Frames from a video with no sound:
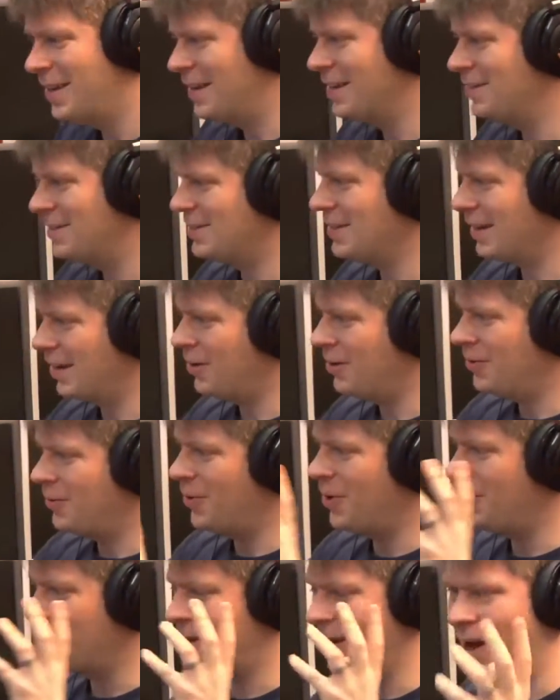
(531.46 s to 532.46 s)
it's like,
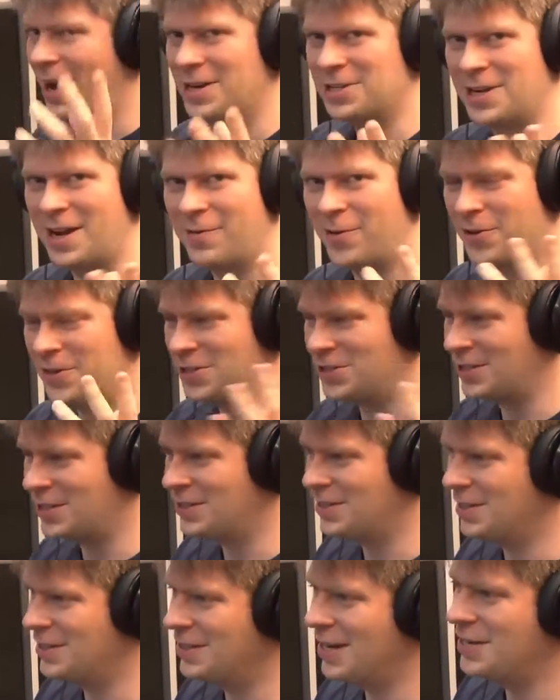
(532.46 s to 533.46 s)
oh, oh gosh, I have all these
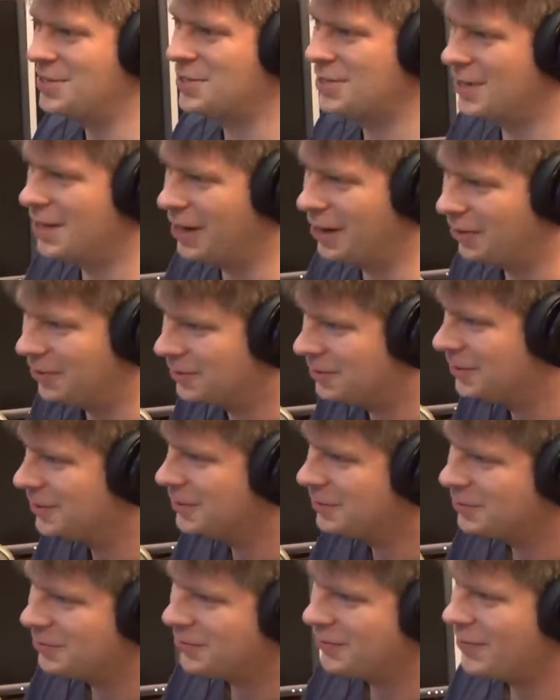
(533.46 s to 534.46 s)
things to dust now.
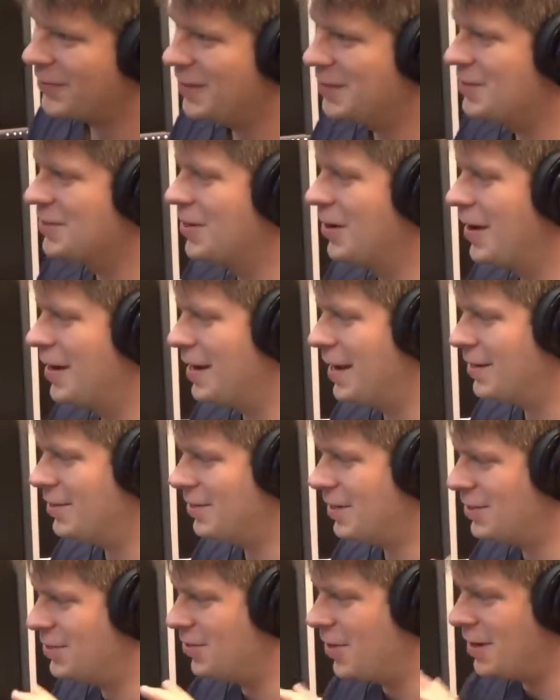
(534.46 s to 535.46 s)
So I,
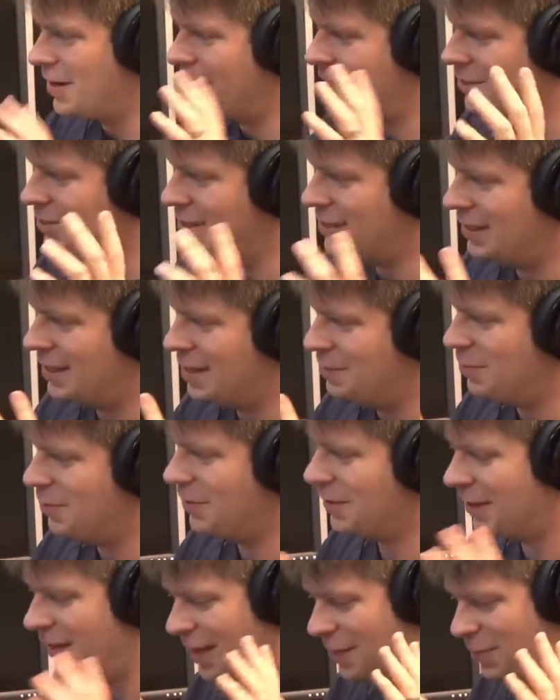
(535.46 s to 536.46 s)
I, I, try to actually keep
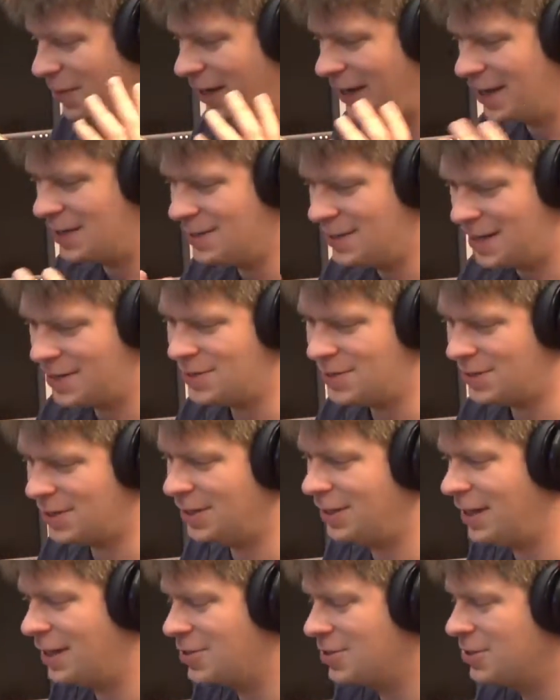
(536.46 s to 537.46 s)
a keep a condensed
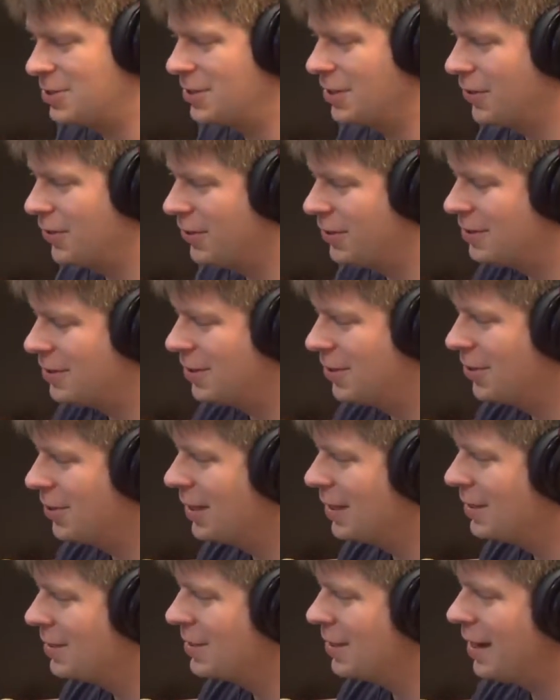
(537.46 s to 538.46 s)
collection to, to,
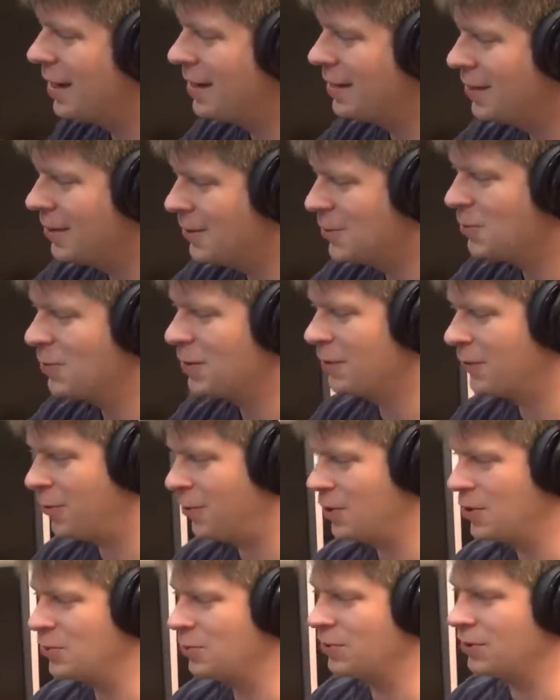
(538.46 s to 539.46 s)
things I use. But of
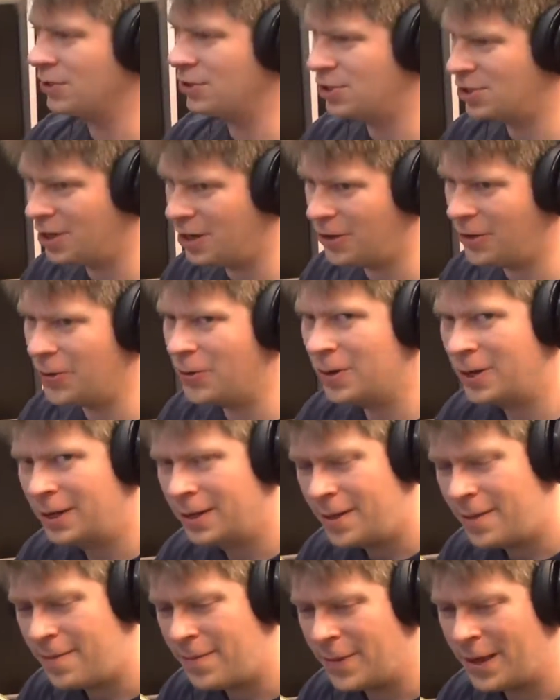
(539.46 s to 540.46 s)
course, with the show,
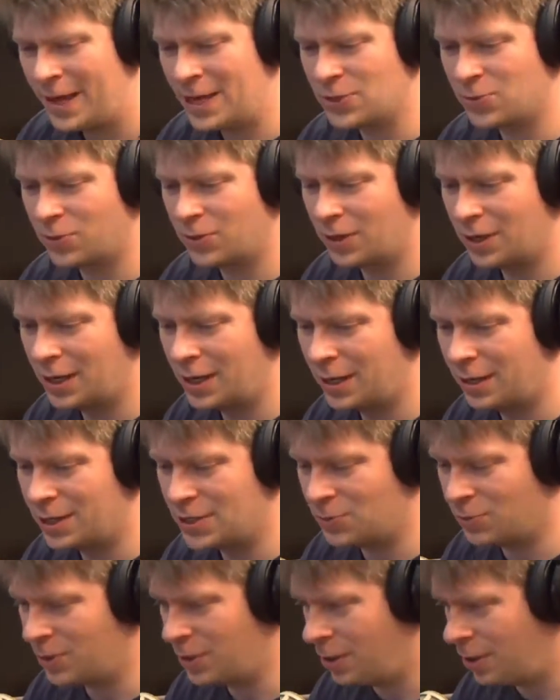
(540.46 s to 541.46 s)
as we're sure. uh,
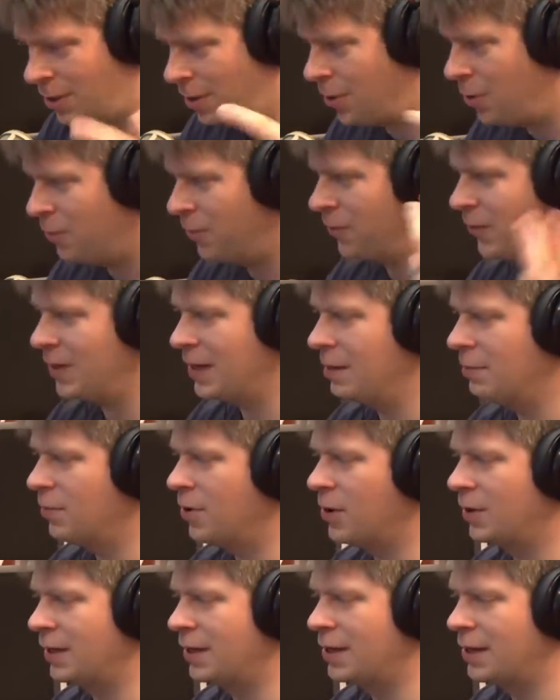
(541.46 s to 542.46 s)
as we are hopefully
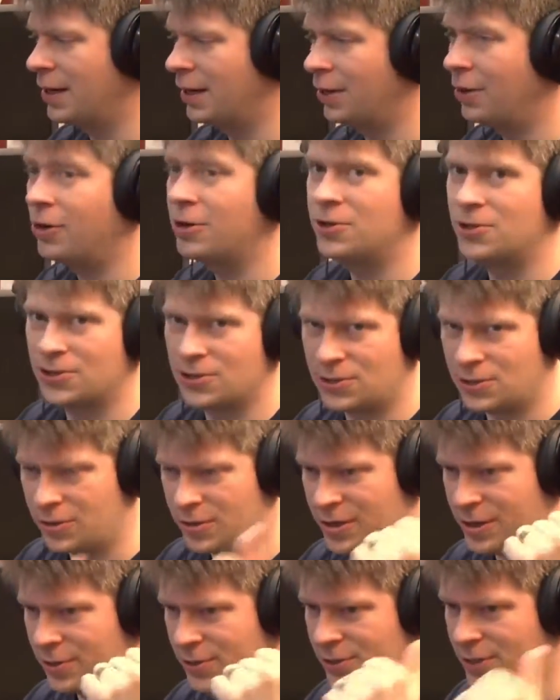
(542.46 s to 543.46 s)
embarking on a larger
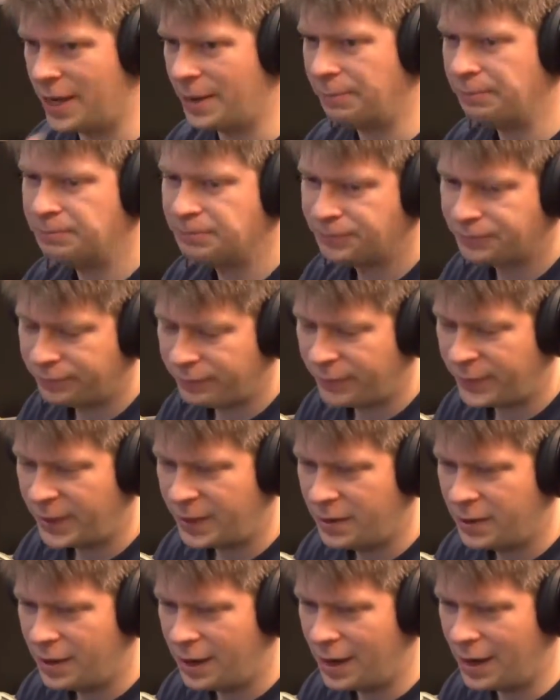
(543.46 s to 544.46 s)
studio set, mm-hmm.